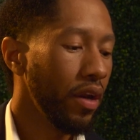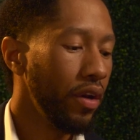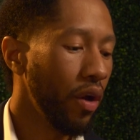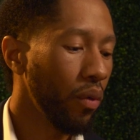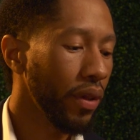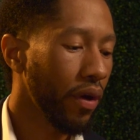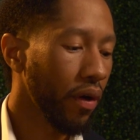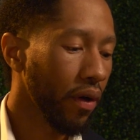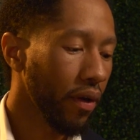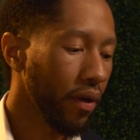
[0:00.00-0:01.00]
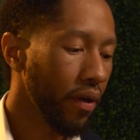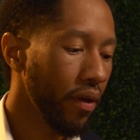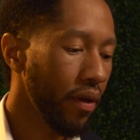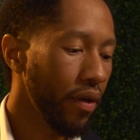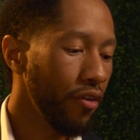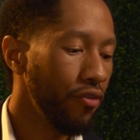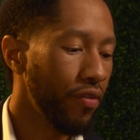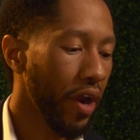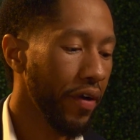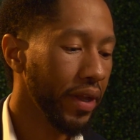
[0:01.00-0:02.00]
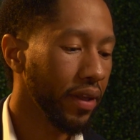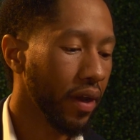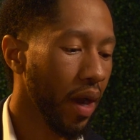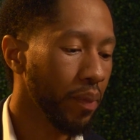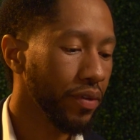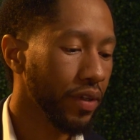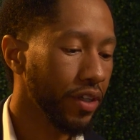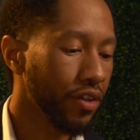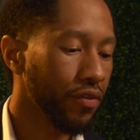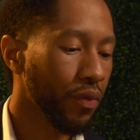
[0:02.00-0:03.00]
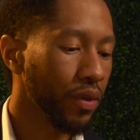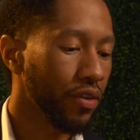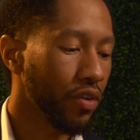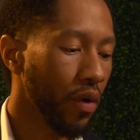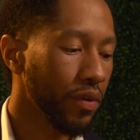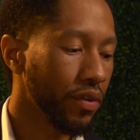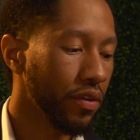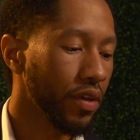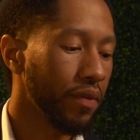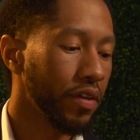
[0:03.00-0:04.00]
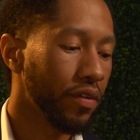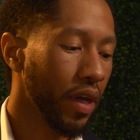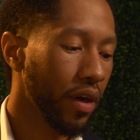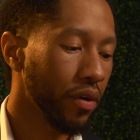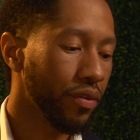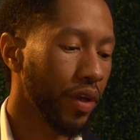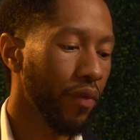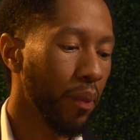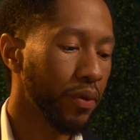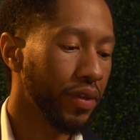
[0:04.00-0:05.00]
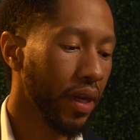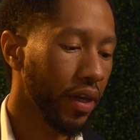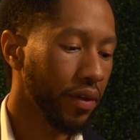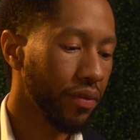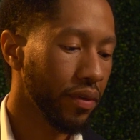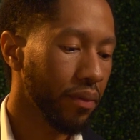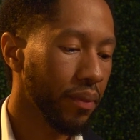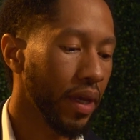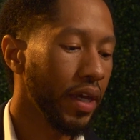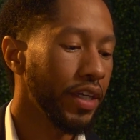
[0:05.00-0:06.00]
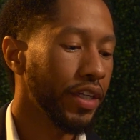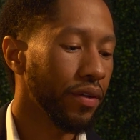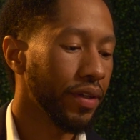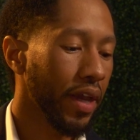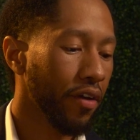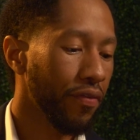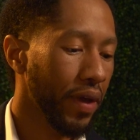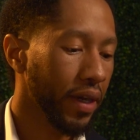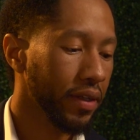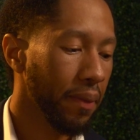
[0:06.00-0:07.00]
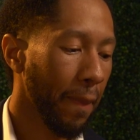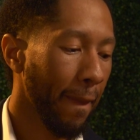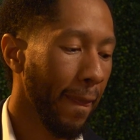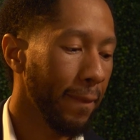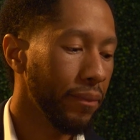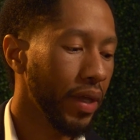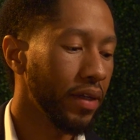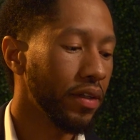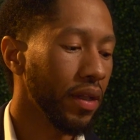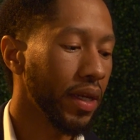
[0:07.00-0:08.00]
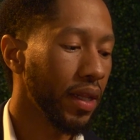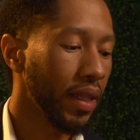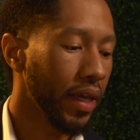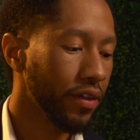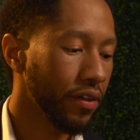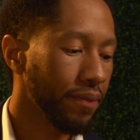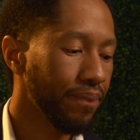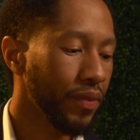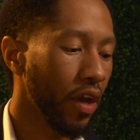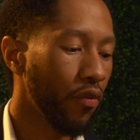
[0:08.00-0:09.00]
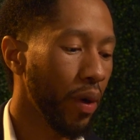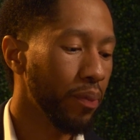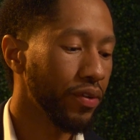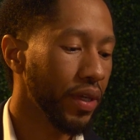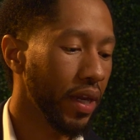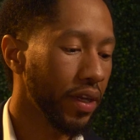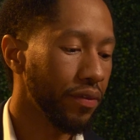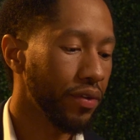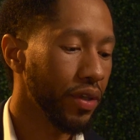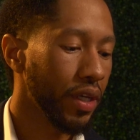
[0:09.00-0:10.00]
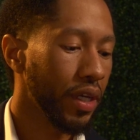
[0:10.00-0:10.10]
No law varying the compensation for the services of the senators and representatives shall take effect until an election of representatives